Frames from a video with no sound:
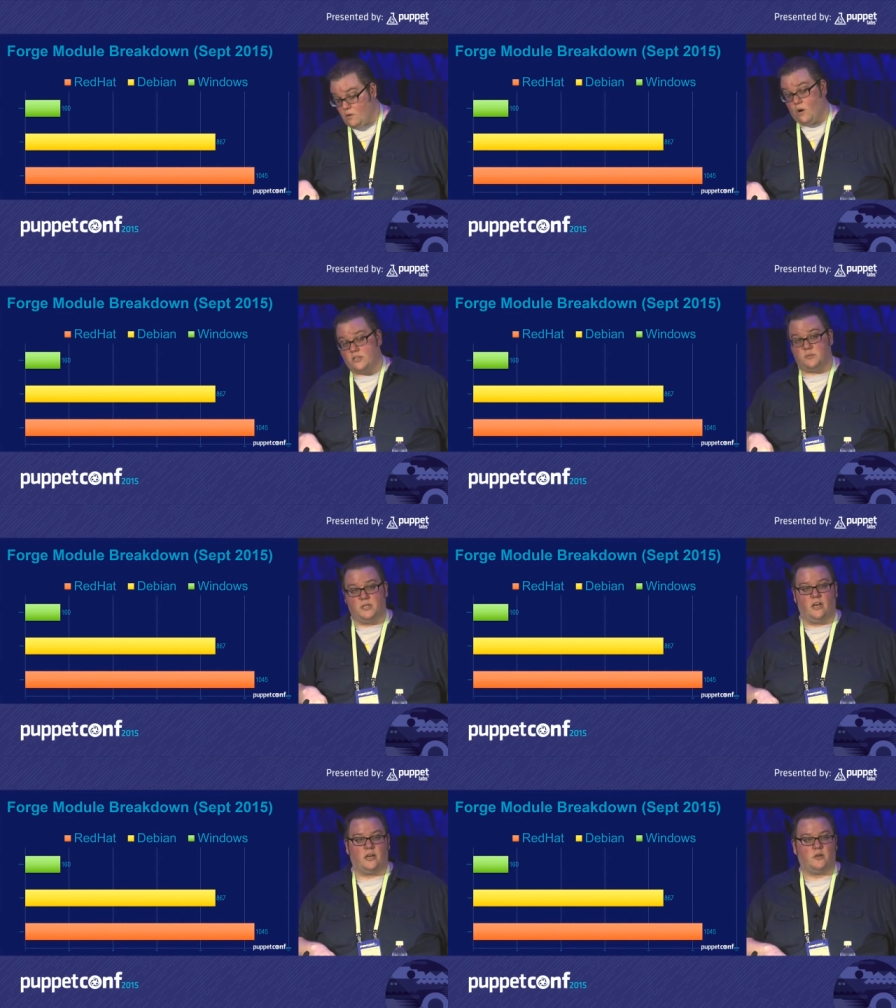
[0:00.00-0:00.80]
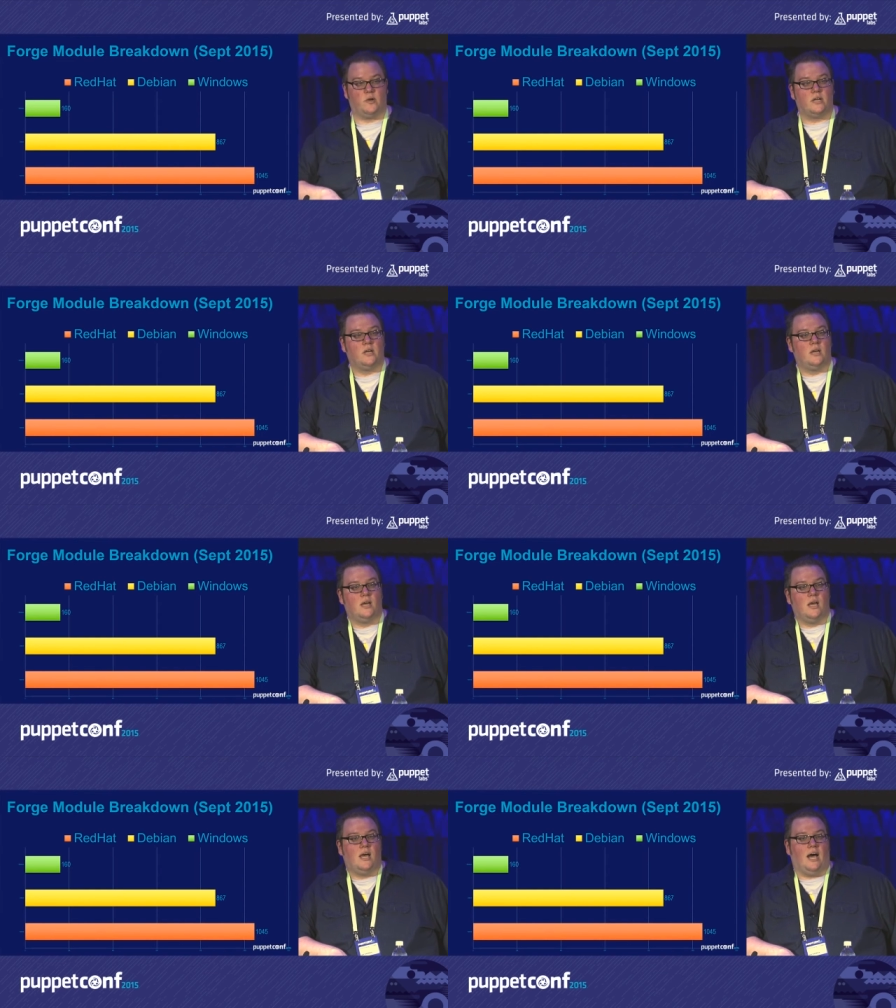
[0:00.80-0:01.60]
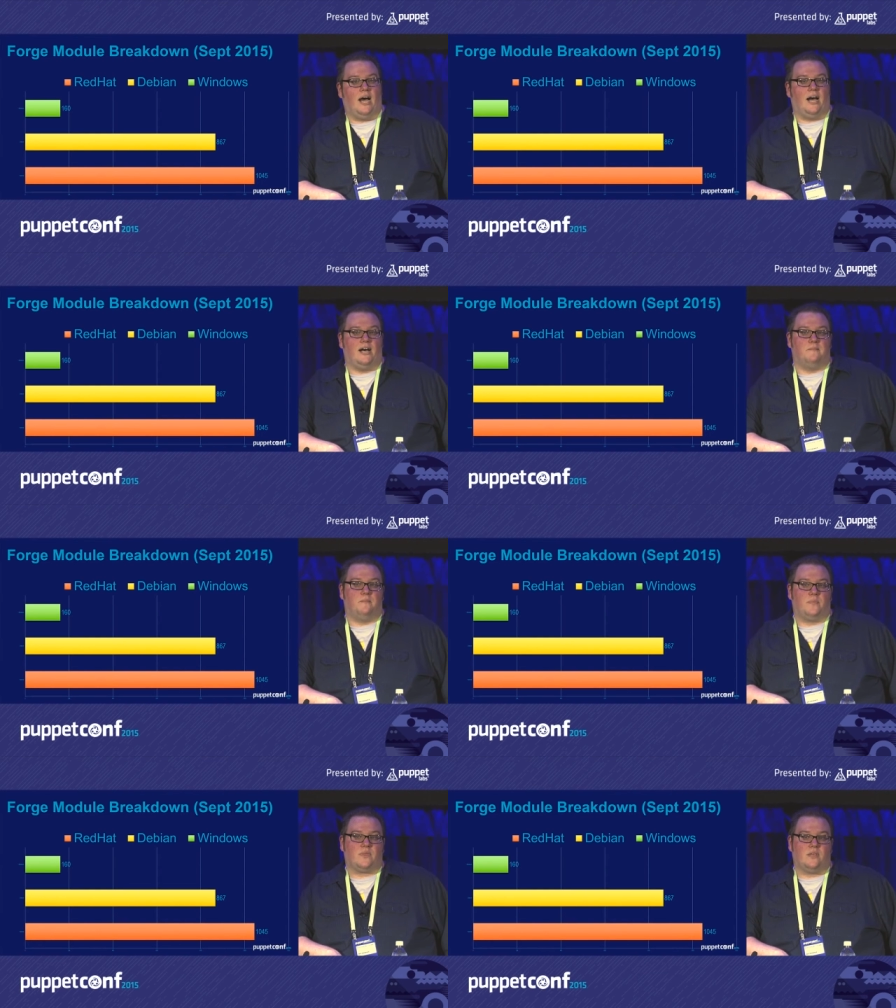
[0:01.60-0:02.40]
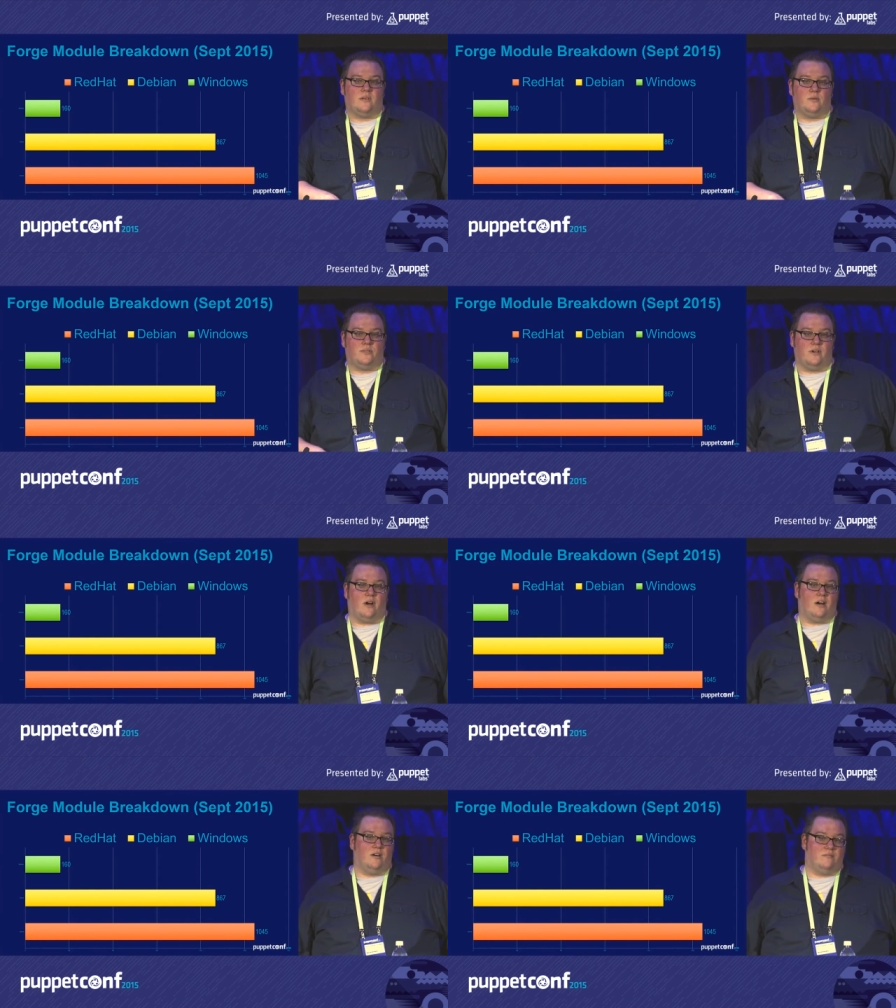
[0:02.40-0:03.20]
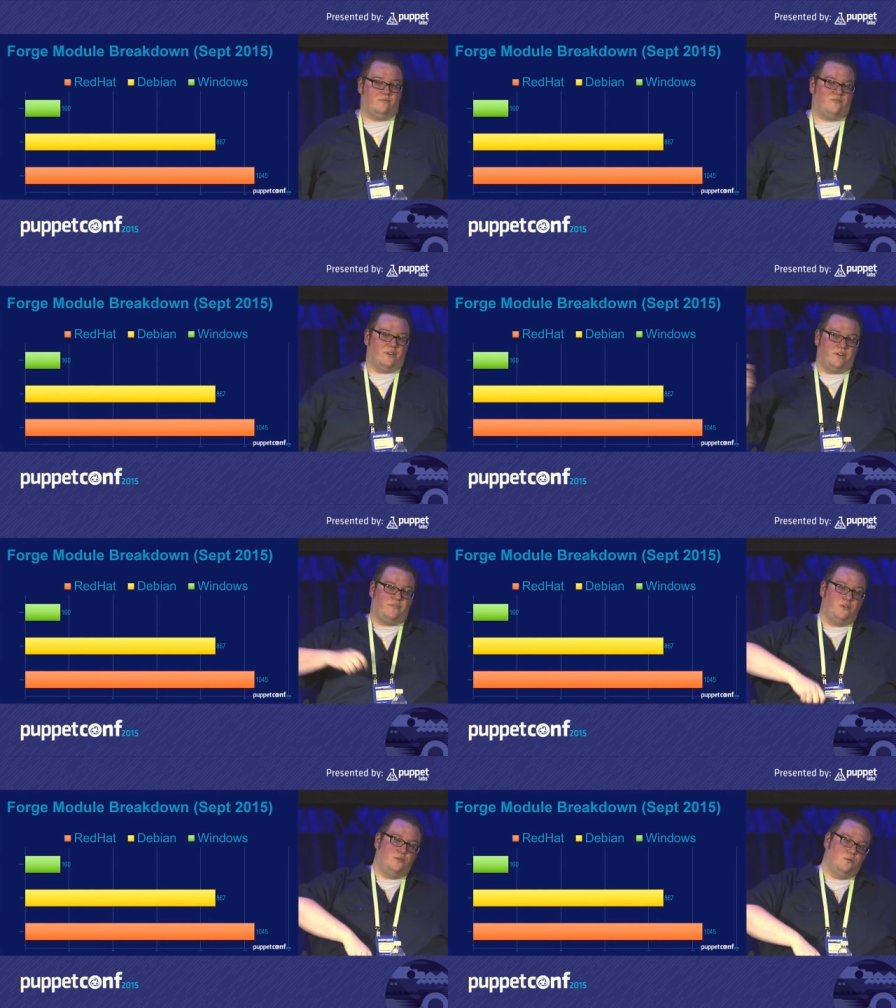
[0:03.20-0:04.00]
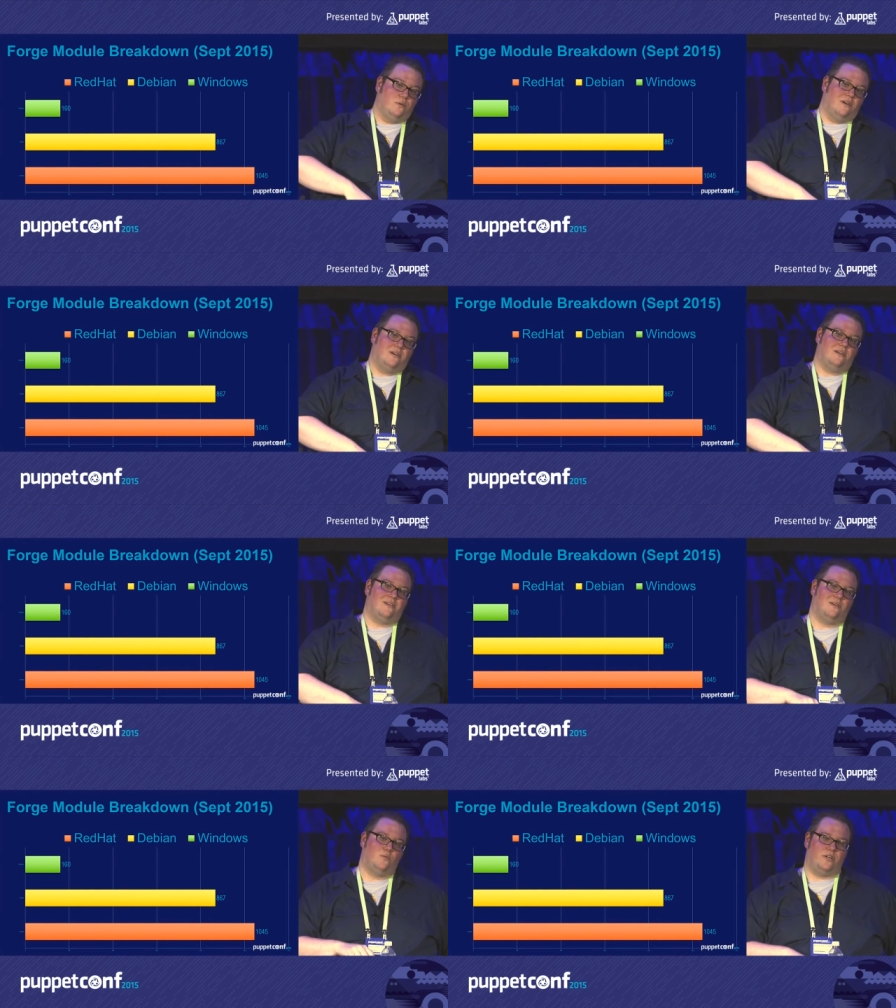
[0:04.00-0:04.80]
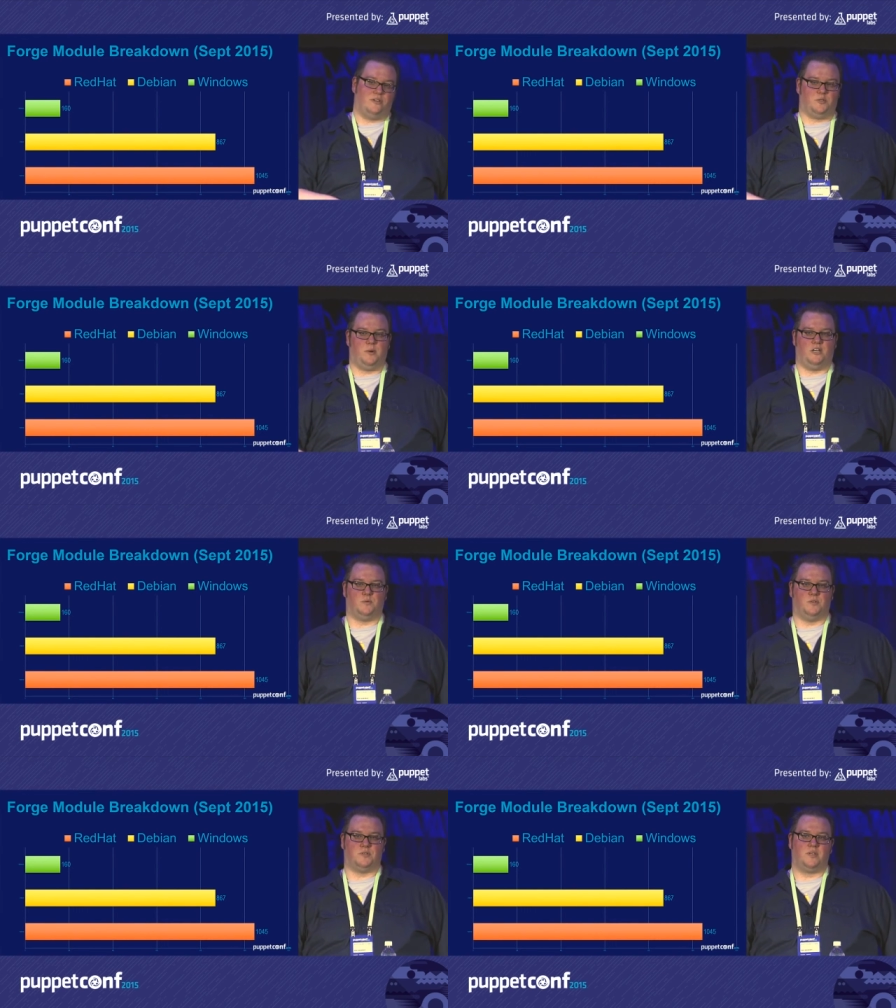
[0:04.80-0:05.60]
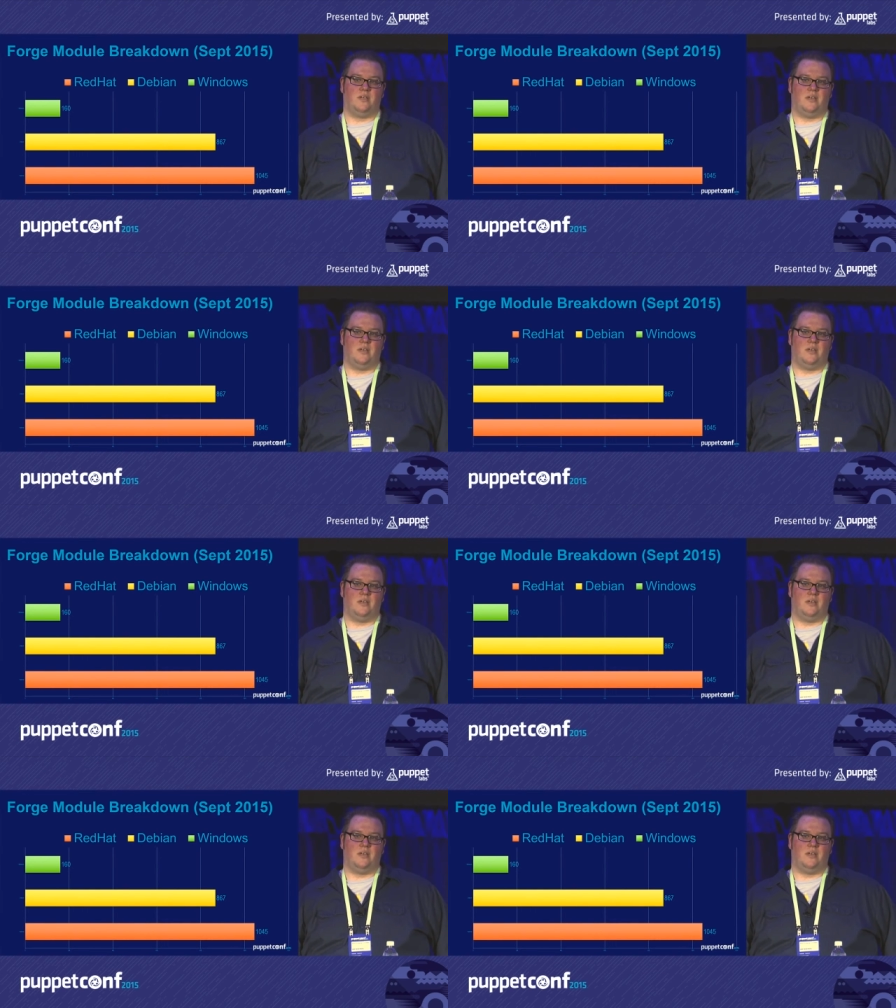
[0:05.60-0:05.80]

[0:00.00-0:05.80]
awesomely accurate. Uh, there are very few Windows modules.